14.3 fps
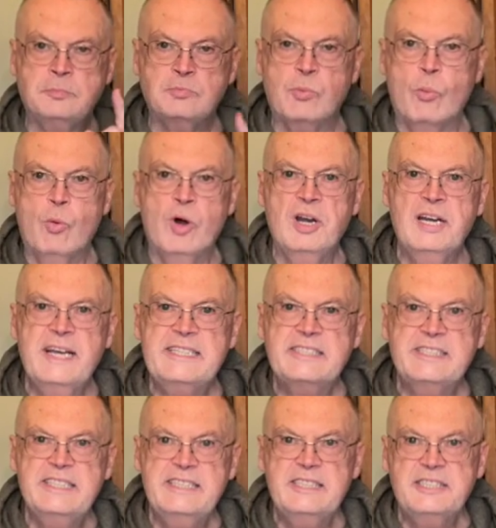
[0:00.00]
One last
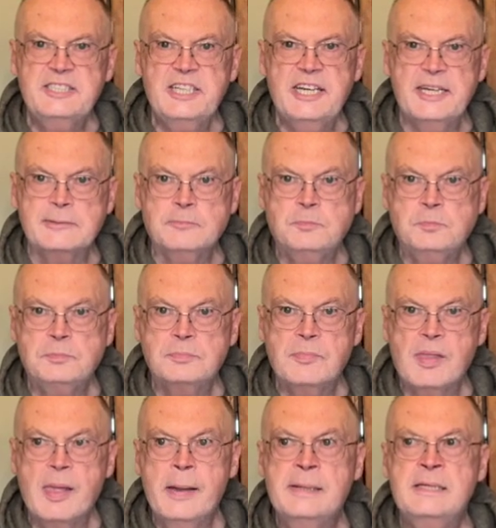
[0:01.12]
thing to check.
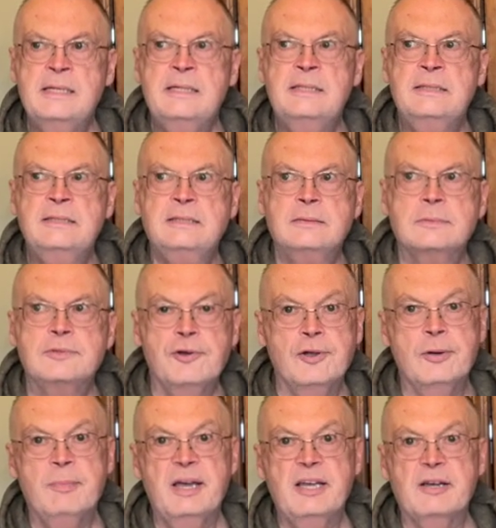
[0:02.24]

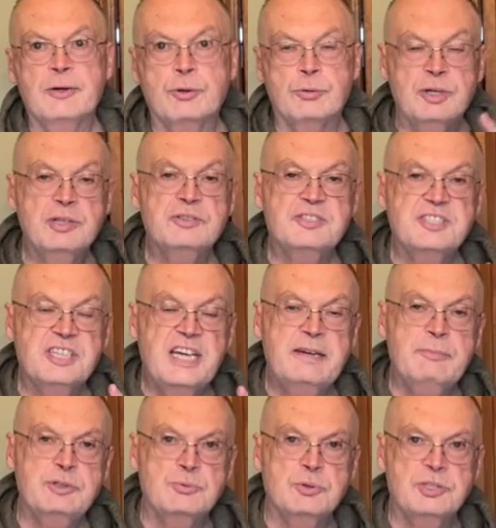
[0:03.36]
Gonna make a grilled
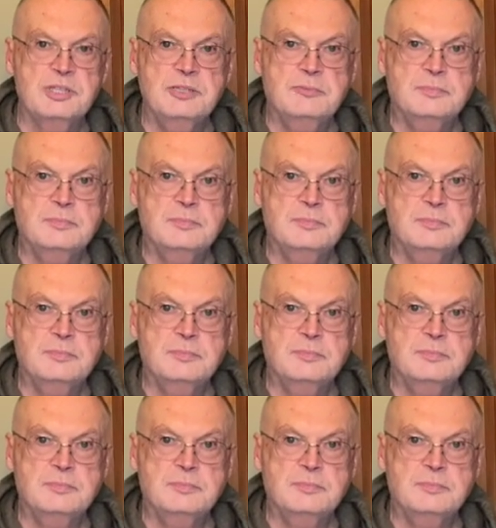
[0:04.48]
sandwich with it.